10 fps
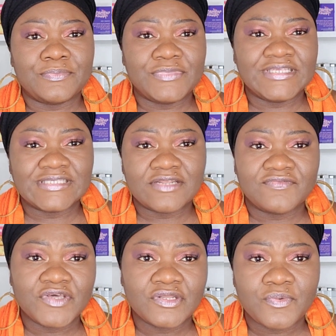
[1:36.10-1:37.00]
instead
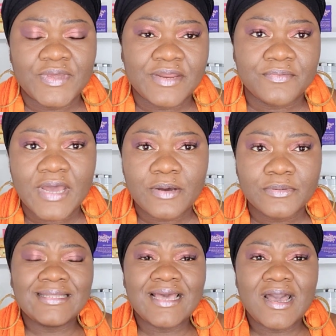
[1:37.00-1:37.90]
of the other way
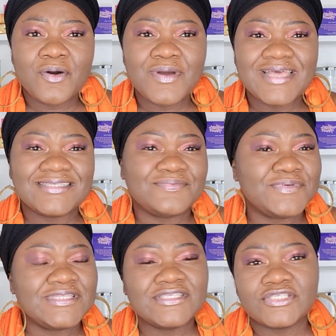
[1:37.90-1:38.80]
around. Now it's
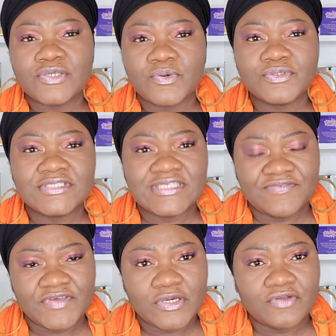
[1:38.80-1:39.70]
been so
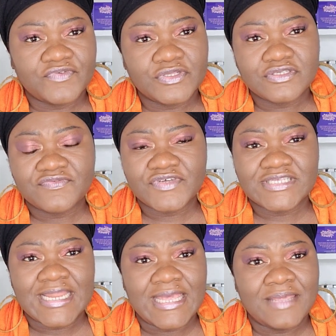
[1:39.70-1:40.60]
difficult for those of us
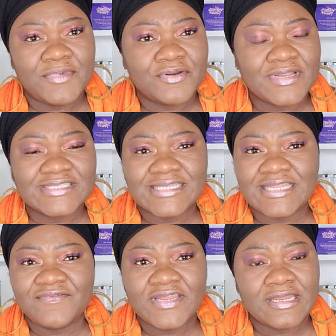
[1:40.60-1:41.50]
that are immigrants and
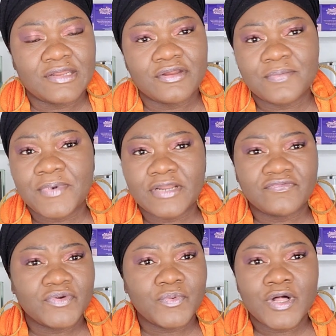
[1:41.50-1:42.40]
living in another part
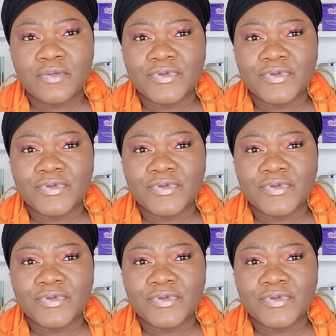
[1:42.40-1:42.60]
of the world.